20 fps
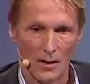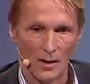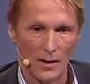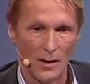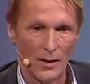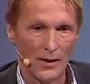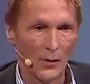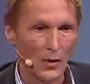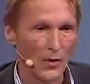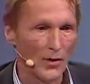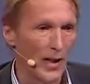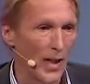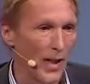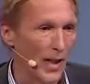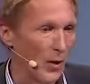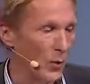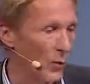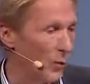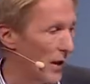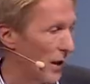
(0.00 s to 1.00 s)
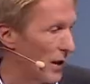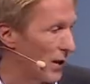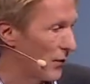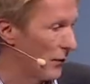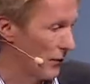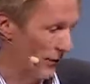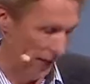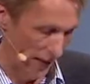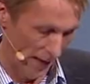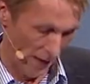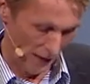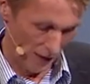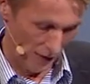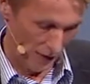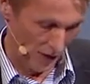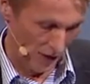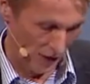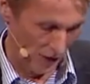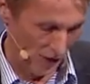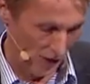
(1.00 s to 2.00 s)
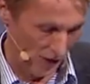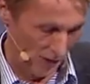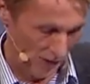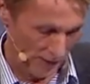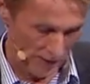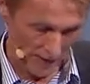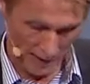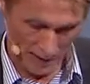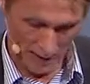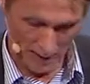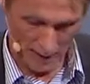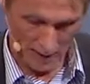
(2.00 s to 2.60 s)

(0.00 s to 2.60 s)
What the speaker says: It was led by Felix Dzerzhinsky.